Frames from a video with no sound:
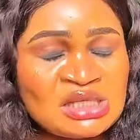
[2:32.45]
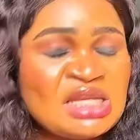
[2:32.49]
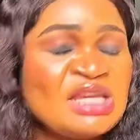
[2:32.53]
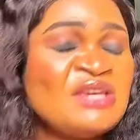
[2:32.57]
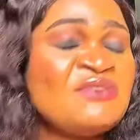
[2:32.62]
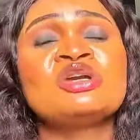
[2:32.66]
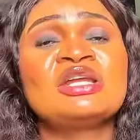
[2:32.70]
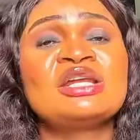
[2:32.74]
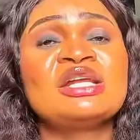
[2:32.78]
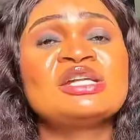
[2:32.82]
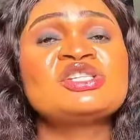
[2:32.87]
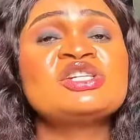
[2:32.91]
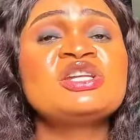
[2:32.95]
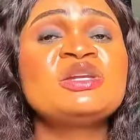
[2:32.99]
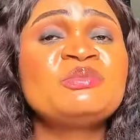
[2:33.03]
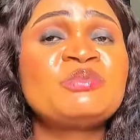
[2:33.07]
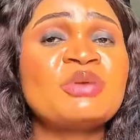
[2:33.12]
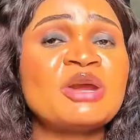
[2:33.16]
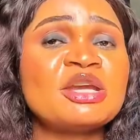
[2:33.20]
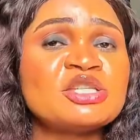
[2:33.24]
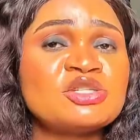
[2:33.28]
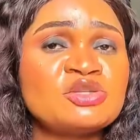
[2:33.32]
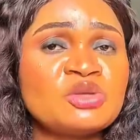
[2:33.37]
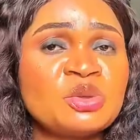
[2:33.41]
If you can actually
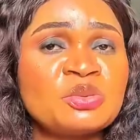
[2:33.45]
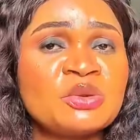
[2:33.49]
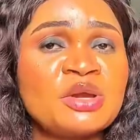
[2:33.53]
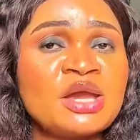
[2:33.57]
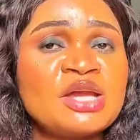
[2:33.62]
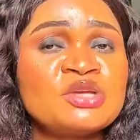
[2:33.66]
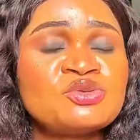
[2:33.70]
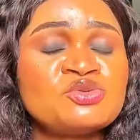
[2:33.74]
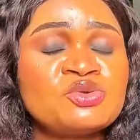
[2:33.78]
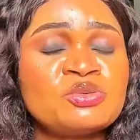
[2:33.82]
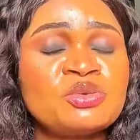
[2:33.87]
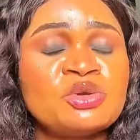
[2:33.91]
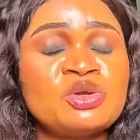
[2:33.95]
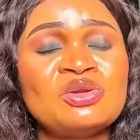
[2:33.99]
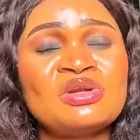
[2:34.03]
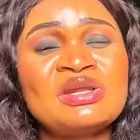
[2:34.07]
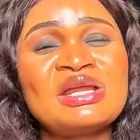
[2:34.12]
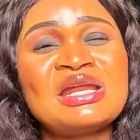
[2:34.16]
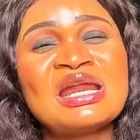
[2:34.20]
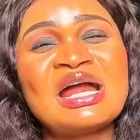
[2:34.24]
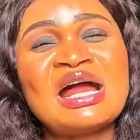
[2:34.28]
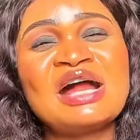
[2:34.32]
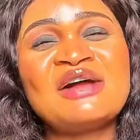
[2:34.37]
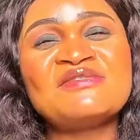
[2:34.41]
brighten up with hydroquinone,
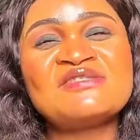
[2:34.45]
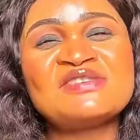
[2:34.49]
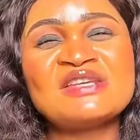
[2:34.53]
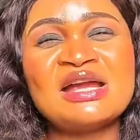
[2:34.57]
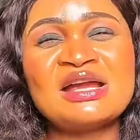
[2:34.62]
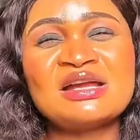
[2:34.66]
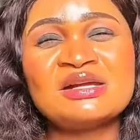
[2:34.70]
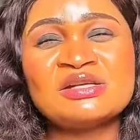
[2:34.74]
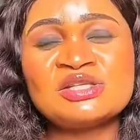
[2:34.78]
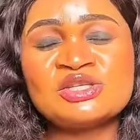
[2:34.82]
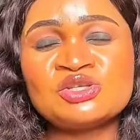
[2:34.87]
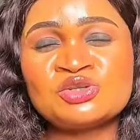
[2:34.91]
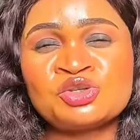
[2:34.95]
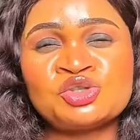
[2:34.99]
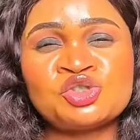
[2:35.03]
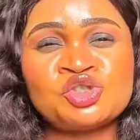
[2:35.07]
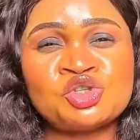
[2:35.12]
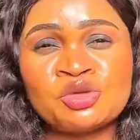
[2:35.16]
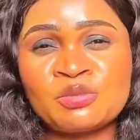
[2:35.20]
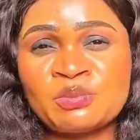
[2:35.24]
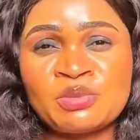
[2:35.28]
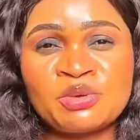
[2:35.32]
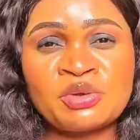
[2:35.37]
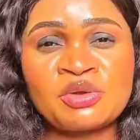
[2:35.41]
then after a such
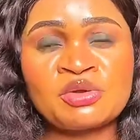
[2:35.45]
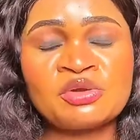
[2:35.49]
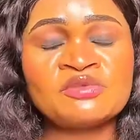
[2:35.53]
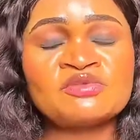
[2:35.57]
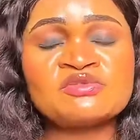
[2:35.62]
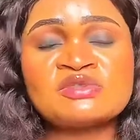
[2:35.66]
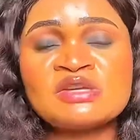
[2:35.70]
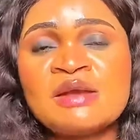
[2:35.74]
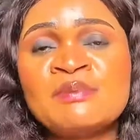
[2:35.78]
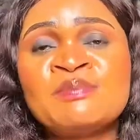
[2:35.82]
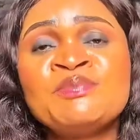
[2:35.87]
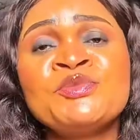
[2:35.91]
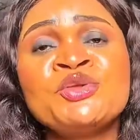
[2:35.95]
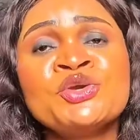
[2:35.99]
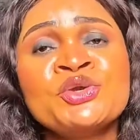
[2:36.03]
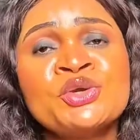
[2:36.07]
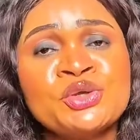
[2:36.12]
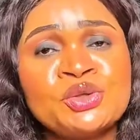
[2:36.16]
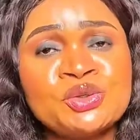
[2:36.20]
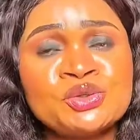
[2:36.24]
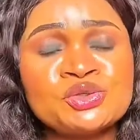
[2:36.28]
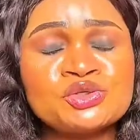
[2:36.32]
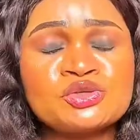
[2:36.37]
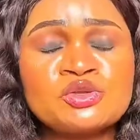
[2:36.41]
short period of time
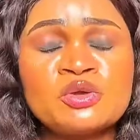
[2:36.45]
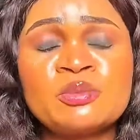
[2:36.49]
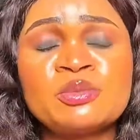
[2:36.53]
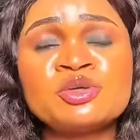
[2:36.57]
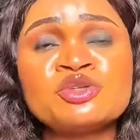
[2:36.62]
you stop.